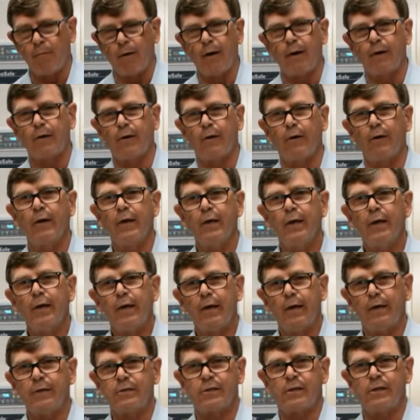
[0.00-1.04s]
marker
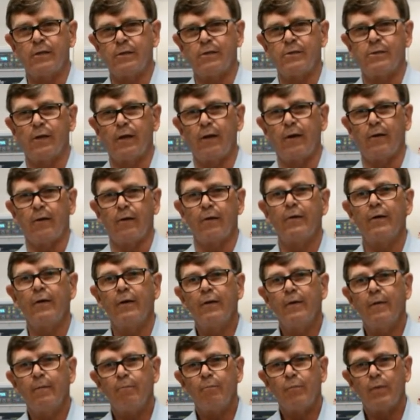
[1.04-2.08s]
is considered